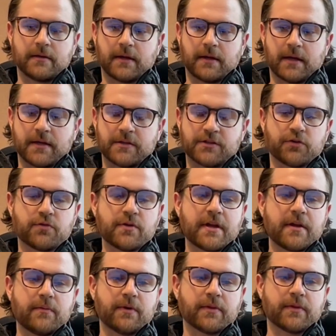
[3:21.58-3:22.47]

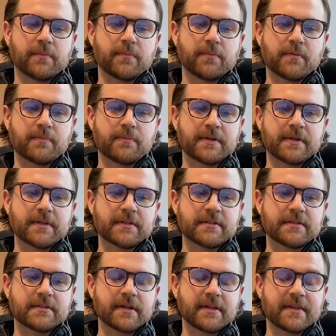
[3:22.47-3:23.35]
degree with the
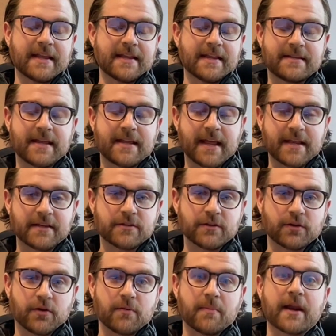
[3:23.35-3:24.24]
purpose and the intent
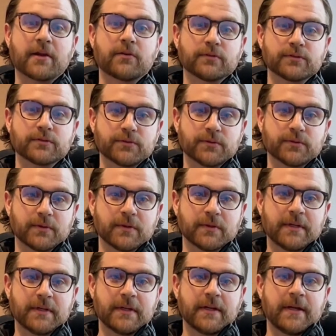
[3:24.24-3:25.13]
to go to medical school.
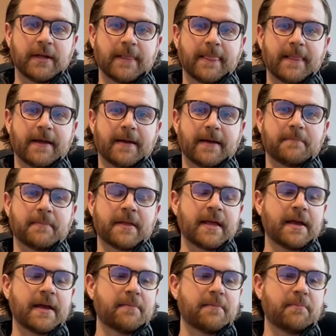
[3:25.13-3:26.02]

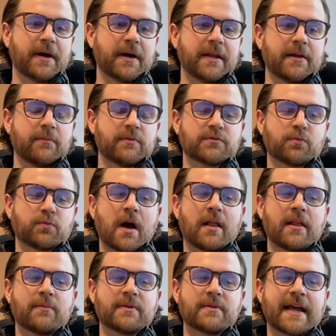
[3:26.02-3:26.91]
But it was
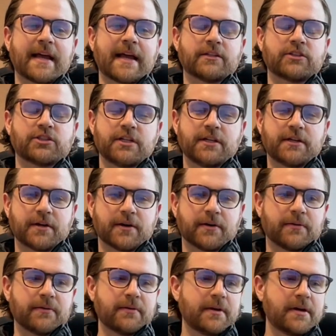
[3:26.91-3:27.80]
while I was at
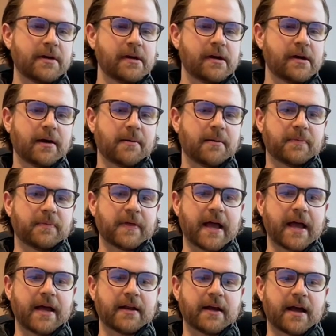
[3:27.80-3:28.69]
Chico
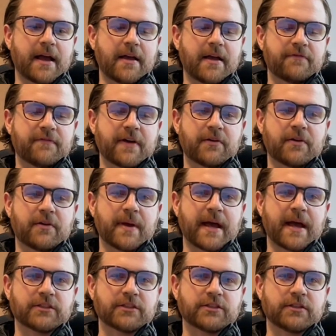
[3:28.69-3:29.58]
that I found a
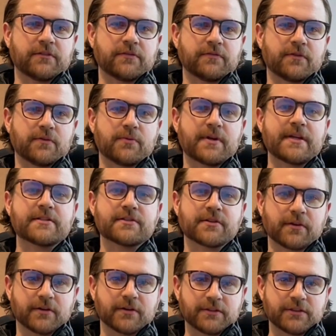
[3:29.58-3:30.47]
passion for
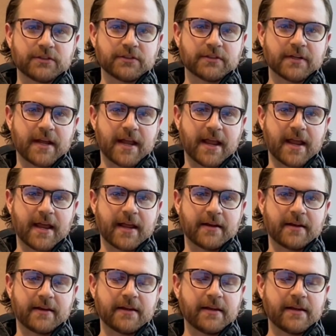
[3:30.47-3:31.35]
research and